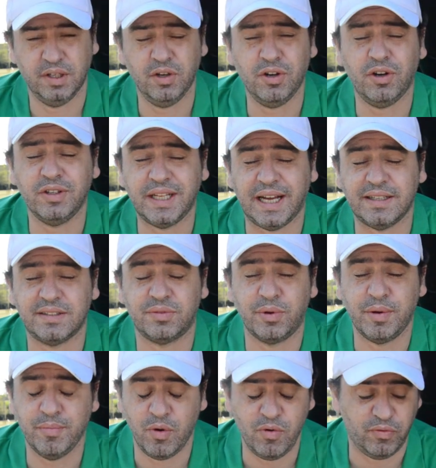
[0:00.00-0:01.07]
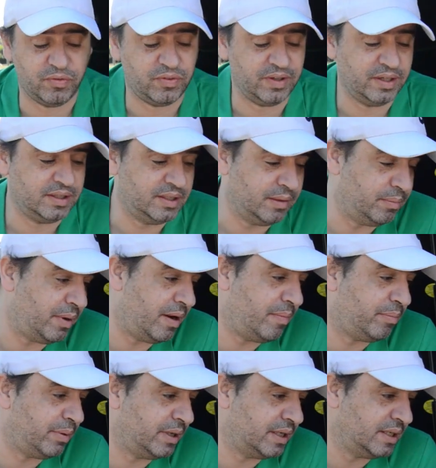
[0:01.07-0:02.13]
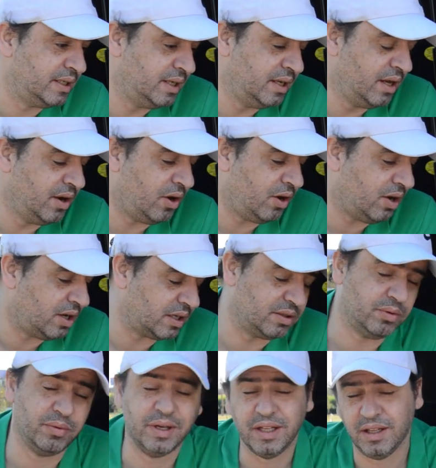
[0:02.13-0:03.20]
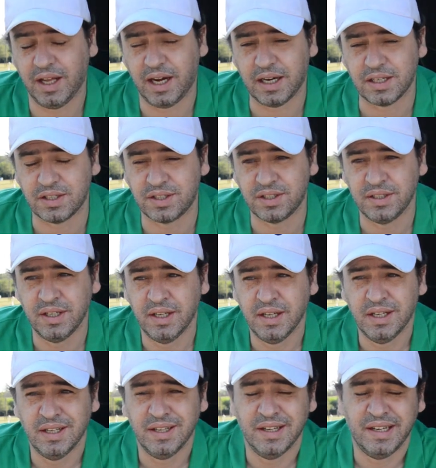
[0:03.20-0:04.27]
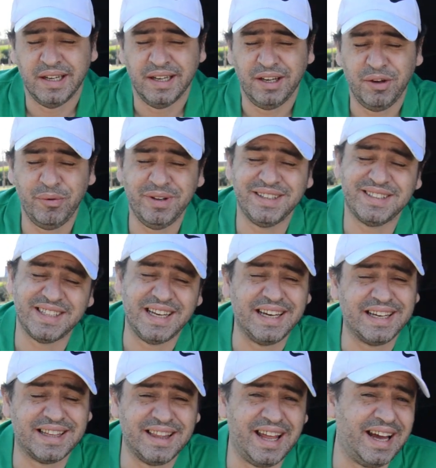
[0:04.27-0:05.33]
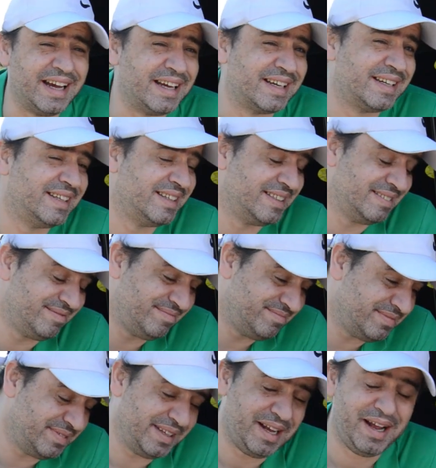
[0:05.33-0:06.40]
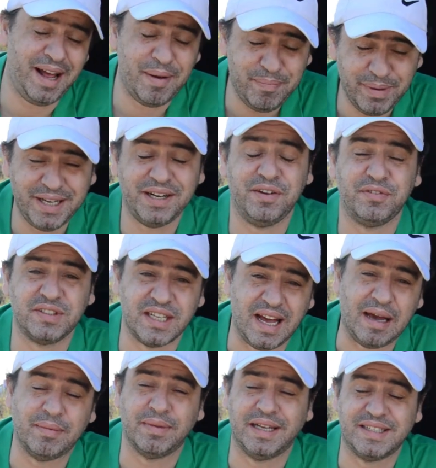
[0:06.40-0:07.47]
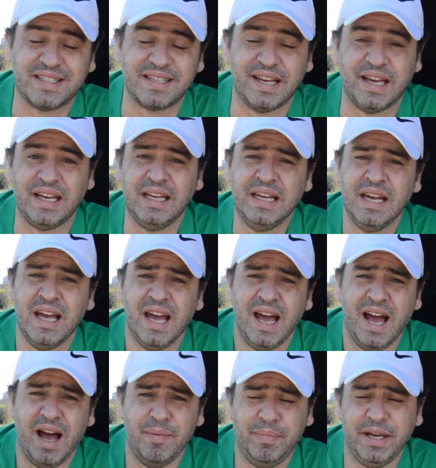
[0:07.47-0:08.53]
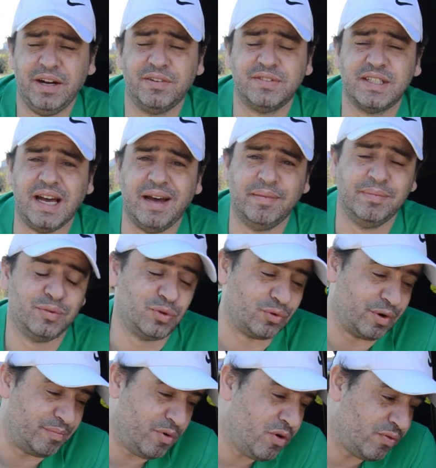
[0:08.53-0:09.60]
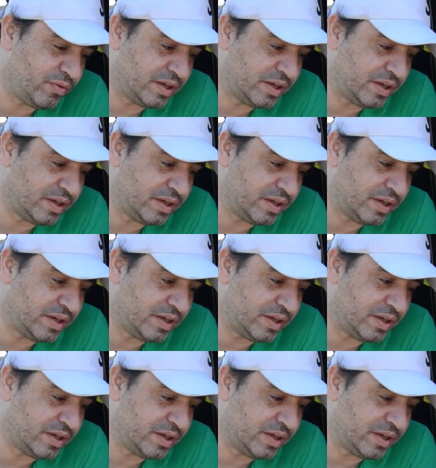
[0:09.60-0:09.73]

You know that remove the bumper or the wheel arch, it will take like a bit of time, let's say, a bit of time to remove